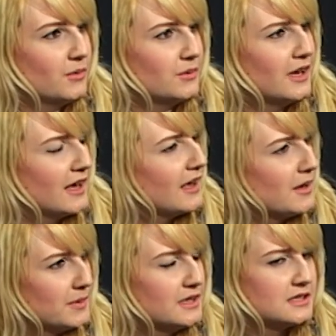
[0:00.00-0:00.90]
Oh yeah,
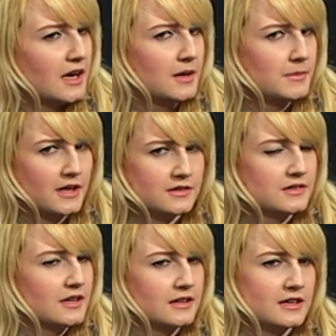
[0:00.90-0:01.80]
big time. And I was
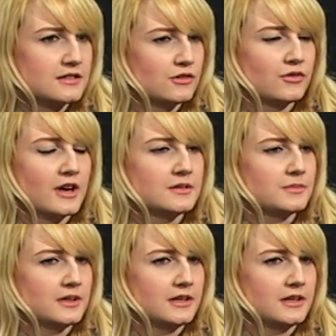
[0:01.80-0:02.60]
like, that's incredible.